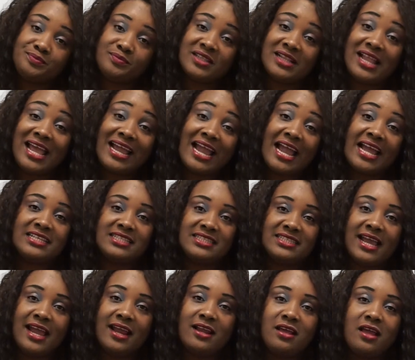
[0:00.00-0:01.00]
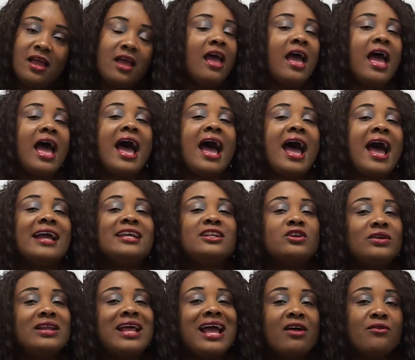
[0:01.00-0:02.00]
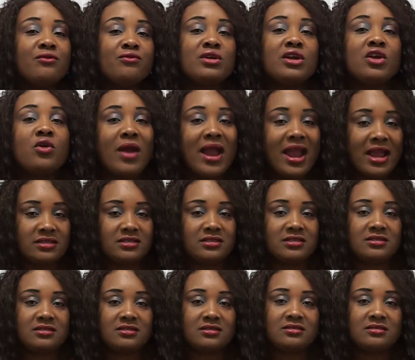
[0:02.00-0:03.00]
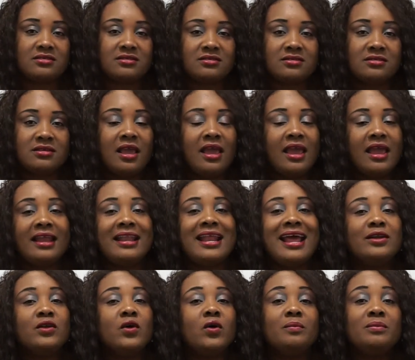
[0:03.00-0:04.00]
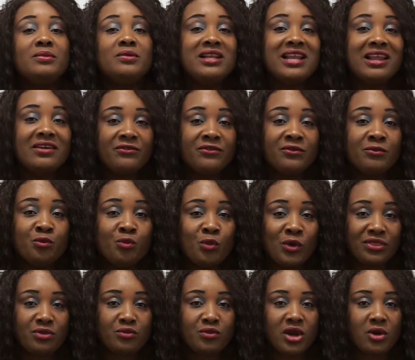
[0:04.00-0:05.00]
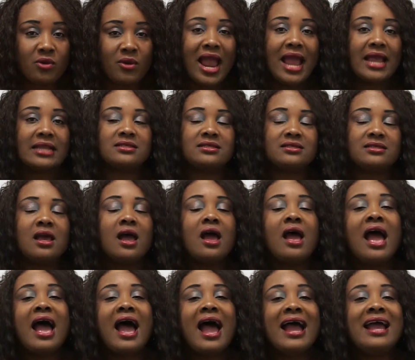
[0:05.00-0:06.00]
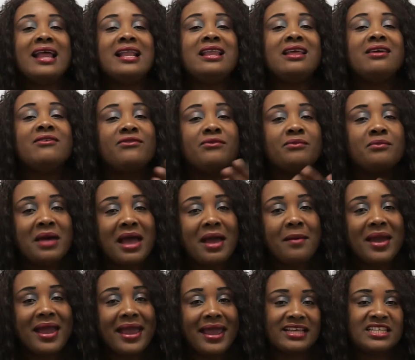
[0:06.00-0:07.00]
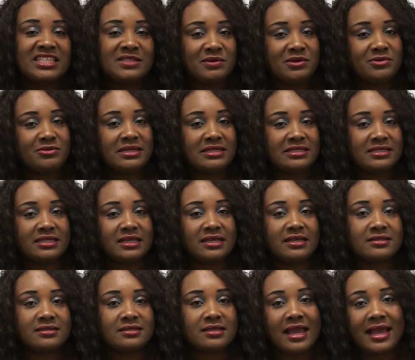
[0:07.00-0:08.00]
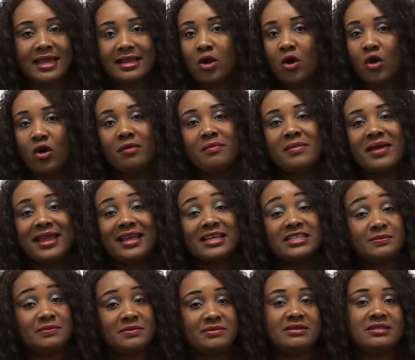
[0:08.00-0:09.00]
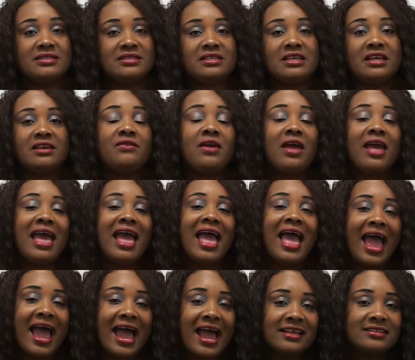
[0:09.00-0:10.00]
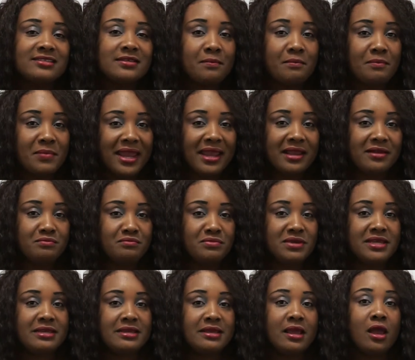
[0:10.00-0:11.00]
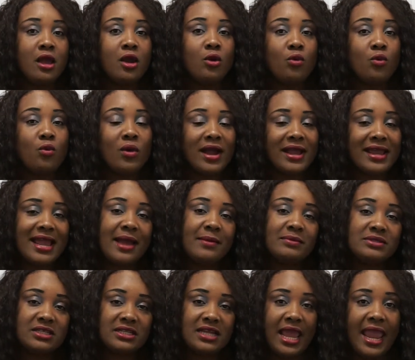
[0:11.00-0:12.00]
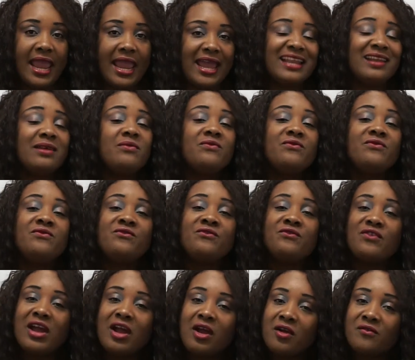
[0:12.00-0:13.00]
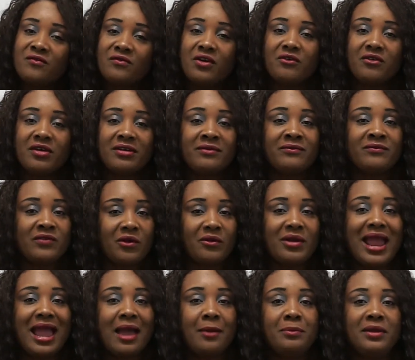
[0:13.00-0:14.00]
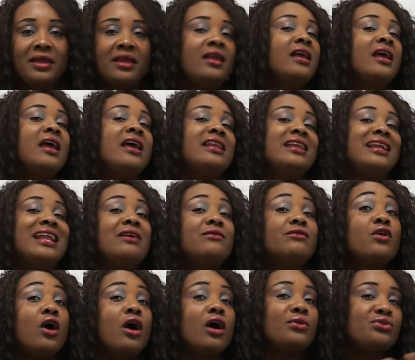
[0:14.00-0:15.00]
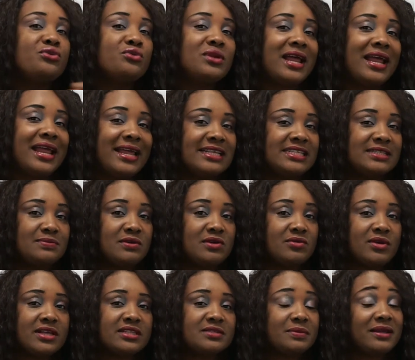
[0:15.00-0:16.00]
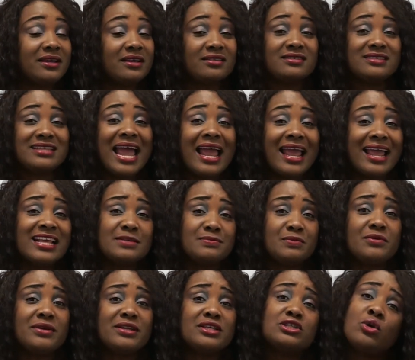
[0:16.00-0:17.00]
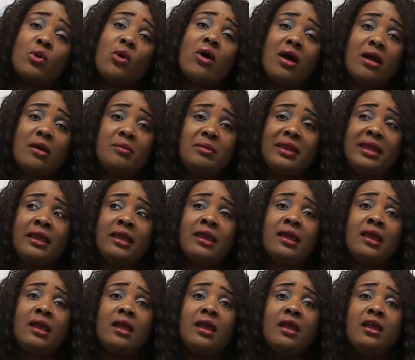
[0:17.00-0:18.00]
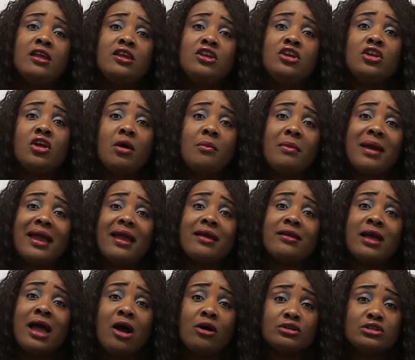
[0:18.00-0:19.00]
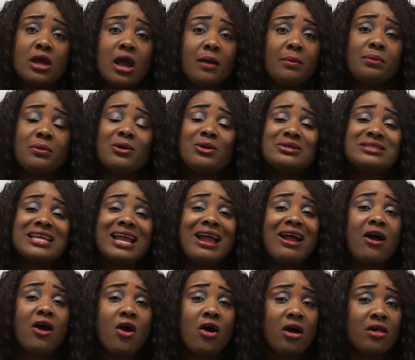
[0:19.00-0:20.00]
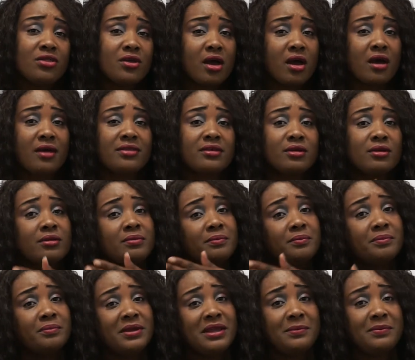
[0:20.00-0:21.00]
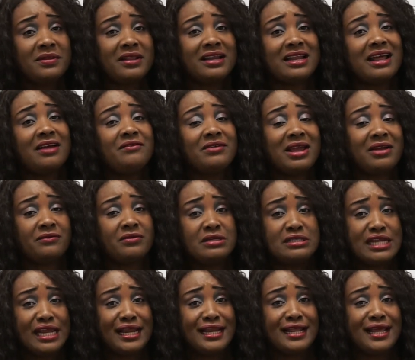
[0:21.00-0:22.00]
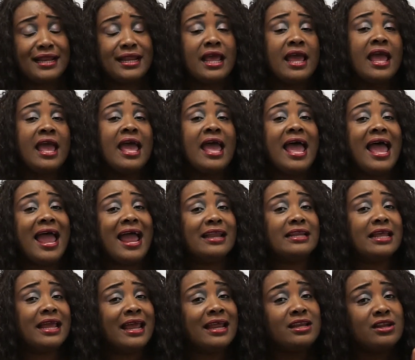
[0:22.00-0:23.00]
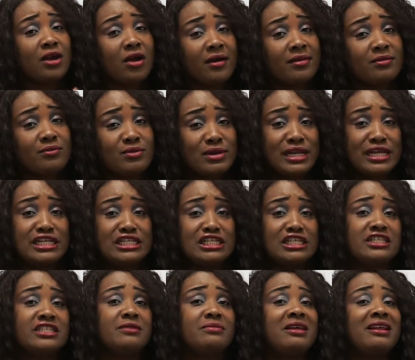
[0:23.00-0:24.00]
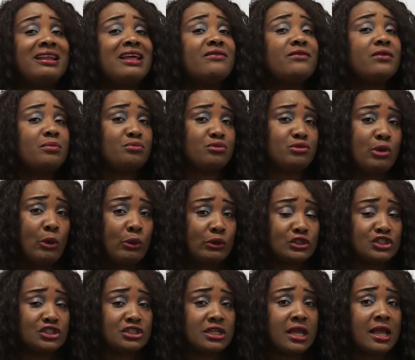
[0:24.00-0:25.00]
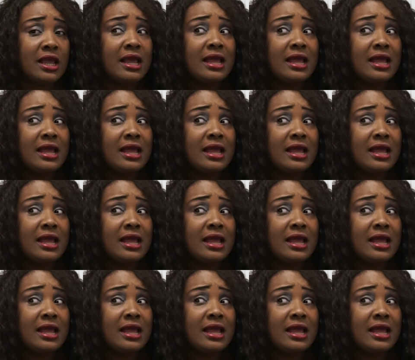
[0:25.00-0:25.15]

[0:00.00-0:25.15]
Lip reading: like I said, I don't have regrets. And I don't live with regrets. I live by my experiences. And all my experiences has made me who I am today. And I'm very, very, very happy that I've gone through that experience, because that experience taught me, you know, how to approach all the other people that I've ever dated and any other relationship that I've approached